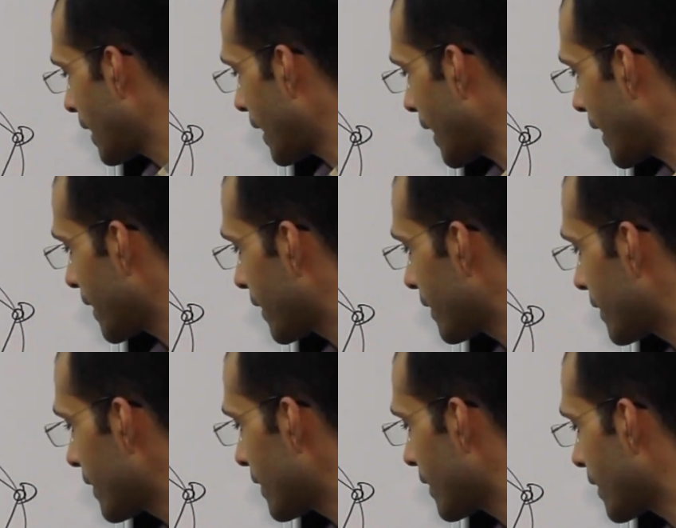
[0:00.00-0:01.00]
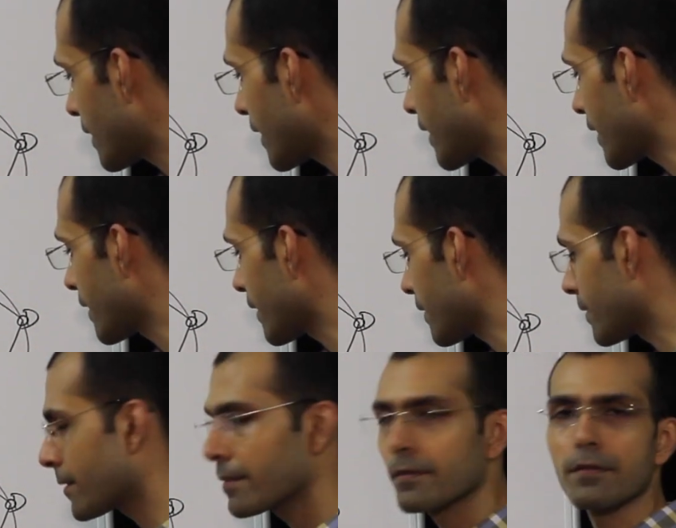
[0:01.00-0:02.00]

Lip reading: and this is 30 degrees.